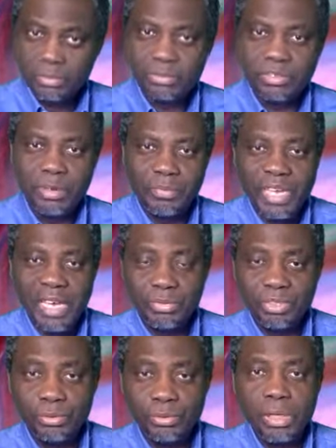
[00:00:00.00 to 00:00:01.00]

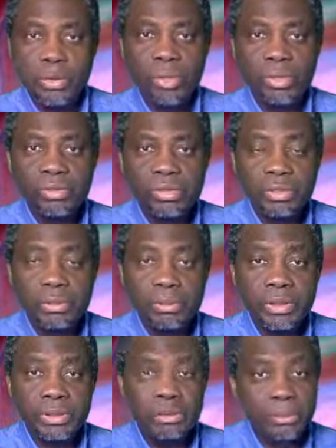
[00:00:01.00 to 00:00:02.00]
sometimes ago now, we're talking
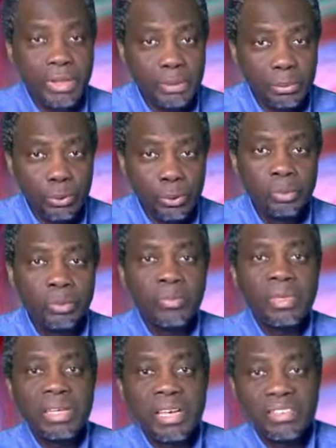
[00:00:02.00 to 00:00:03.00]
about the Bible
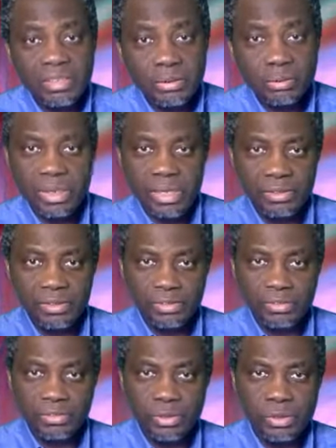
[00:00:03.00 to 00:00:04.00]
and secular
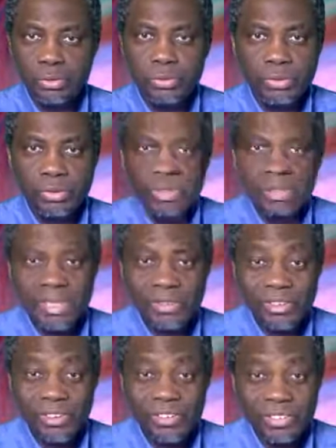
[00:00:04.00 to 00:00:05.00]
history. You don't get
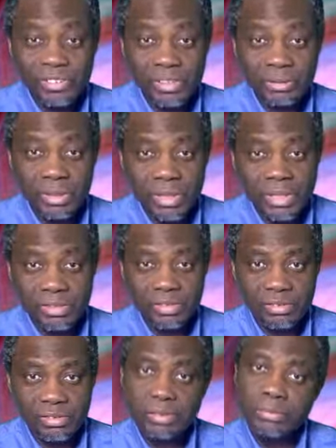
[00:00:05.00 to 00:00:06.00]
all the secular
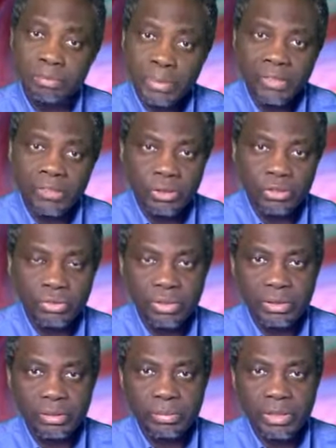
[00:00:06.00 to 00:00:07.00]
history by just
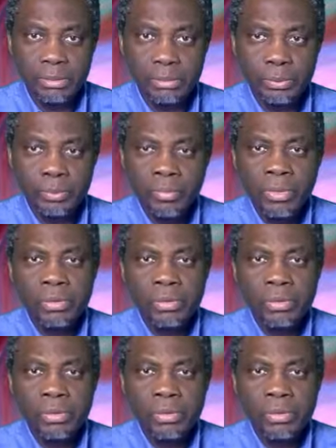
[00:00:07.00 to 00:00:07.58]
reading the Bible.